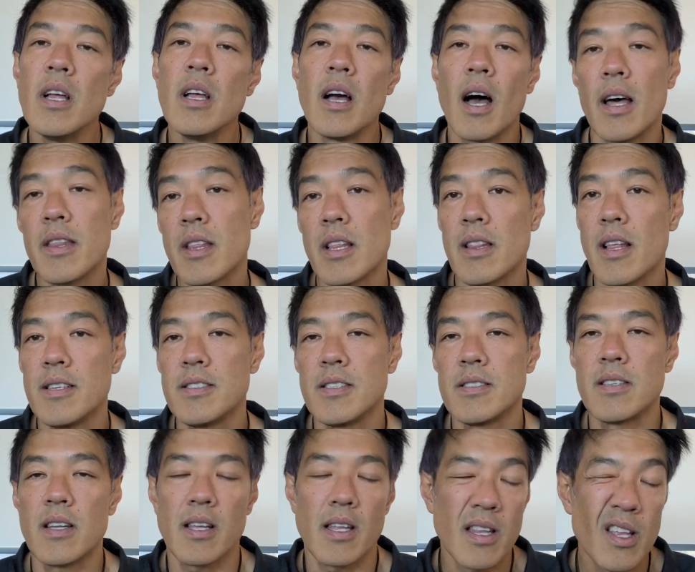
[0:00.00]
Other
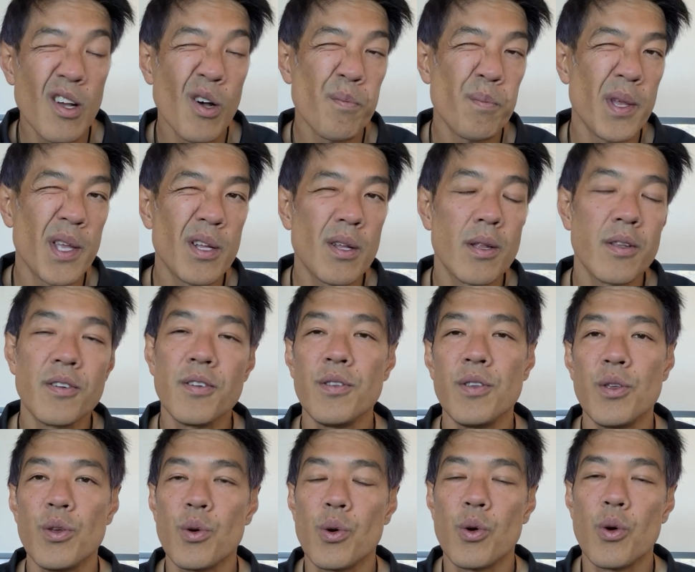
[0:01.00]
lasers that can help include
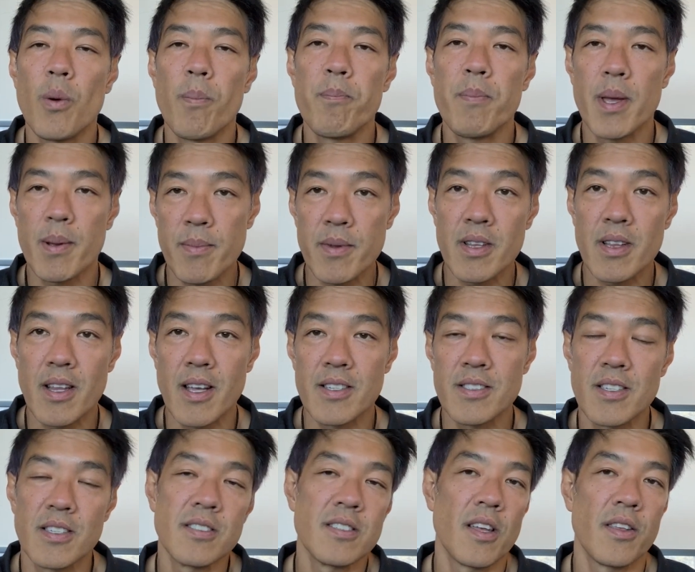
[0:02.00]
your pigment
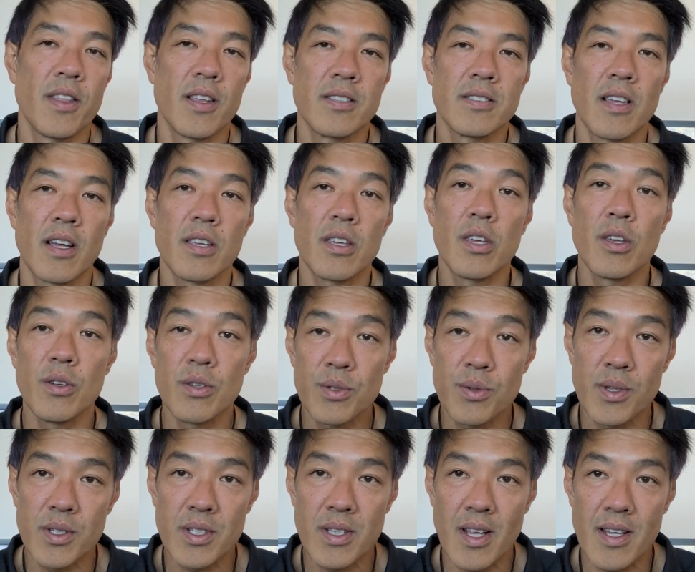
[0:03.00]
lasers, so things like
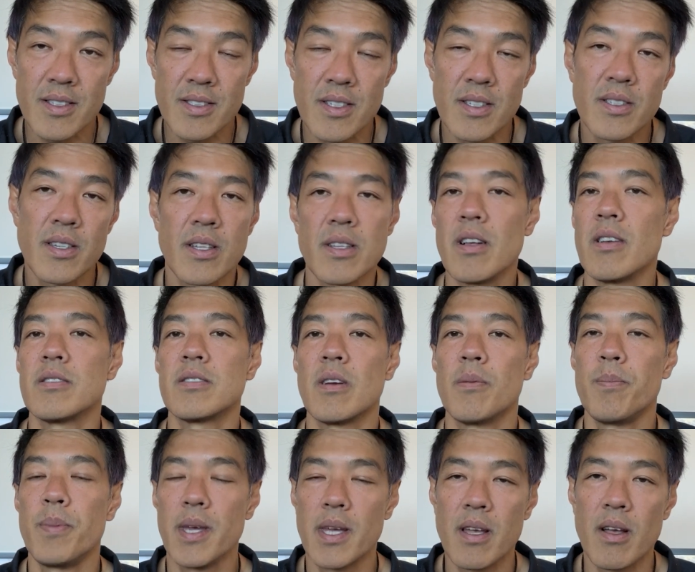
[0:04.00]
Q-switch lasers and also
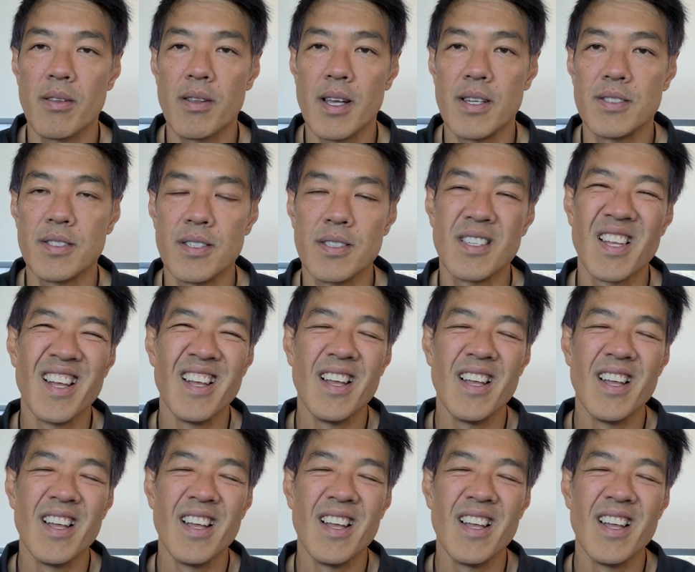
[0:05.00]
Pico lasers.